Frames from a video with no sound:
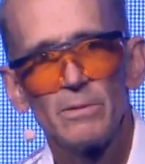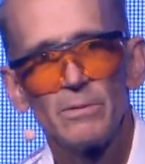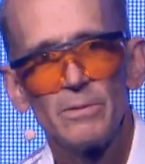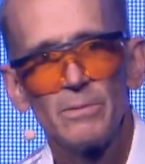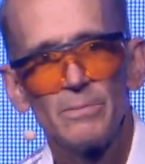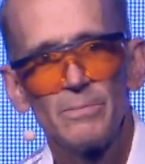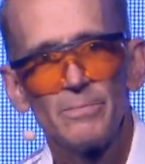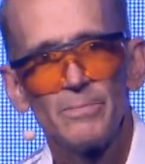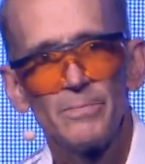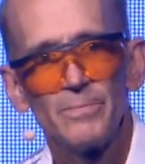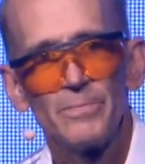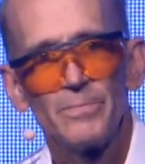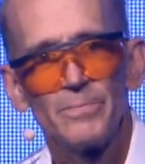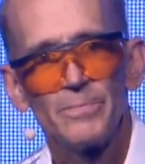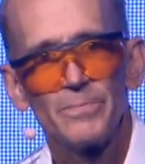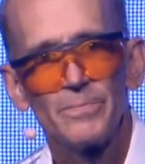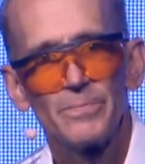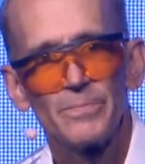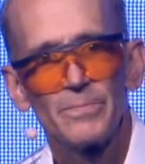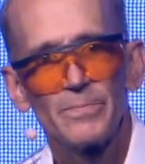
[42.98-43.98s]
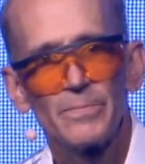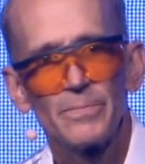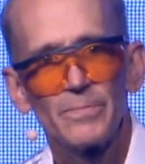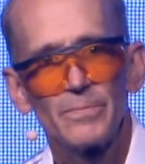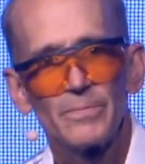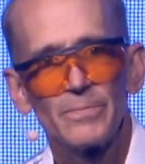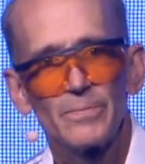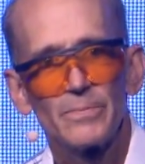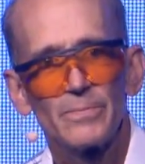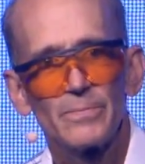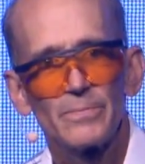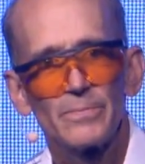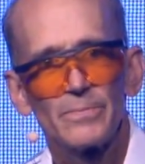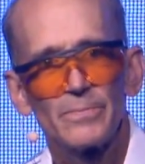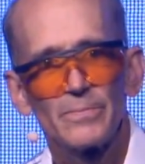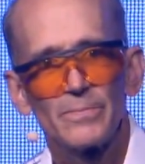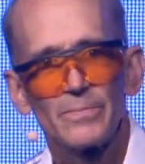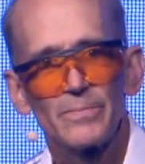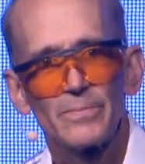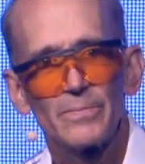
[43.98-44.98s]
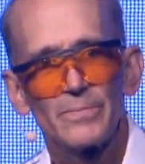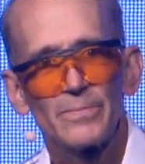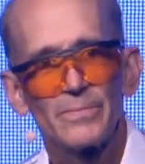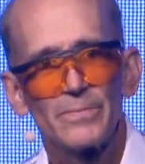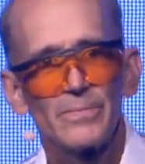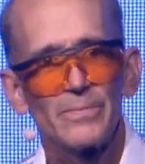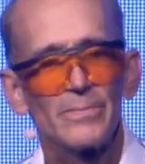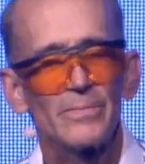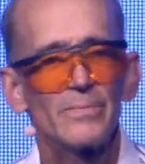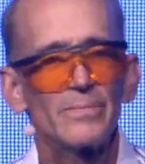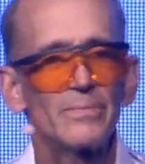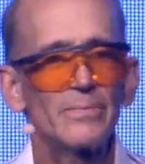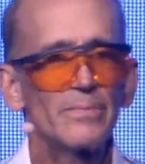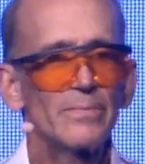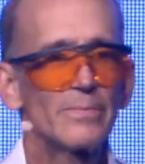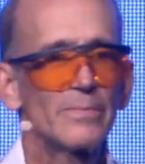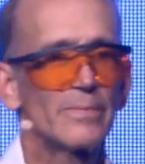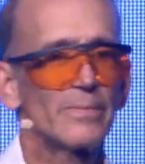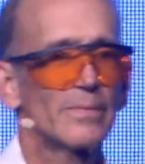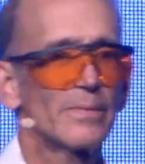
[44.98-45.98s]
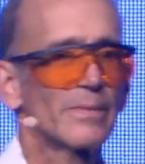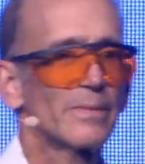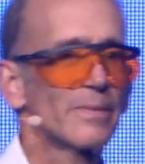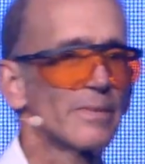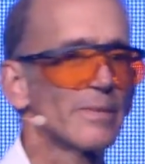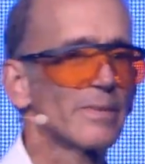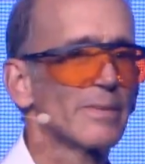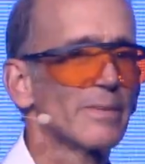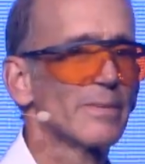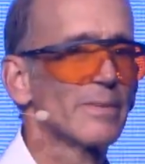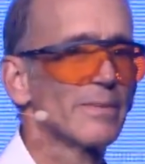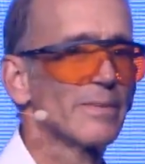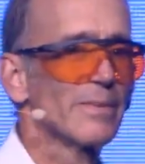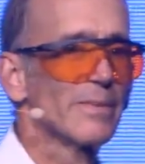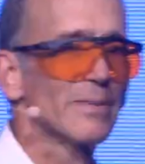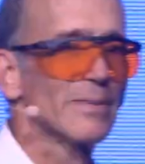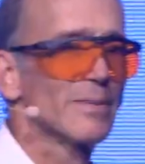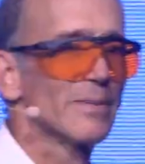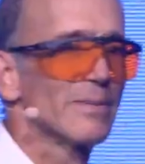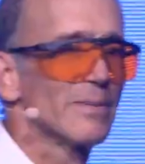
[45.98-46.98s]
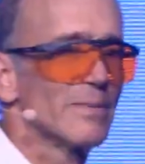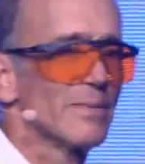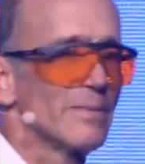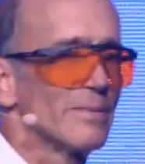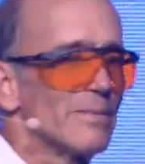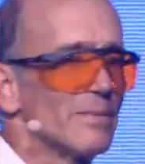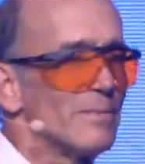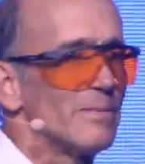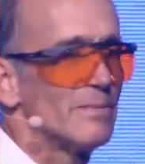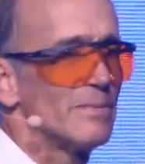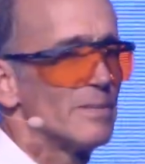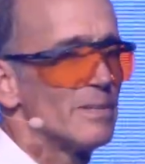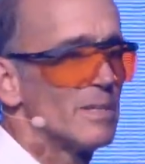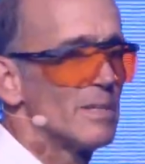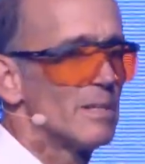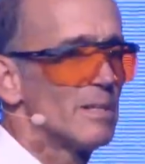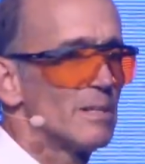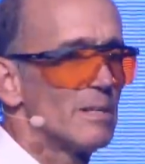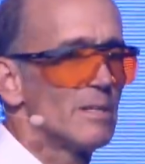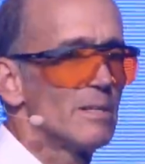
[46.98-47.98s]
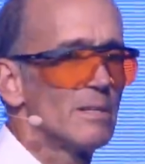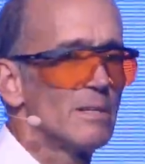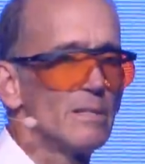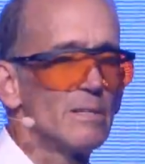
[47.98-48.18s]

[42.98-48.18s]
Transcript: [no speech]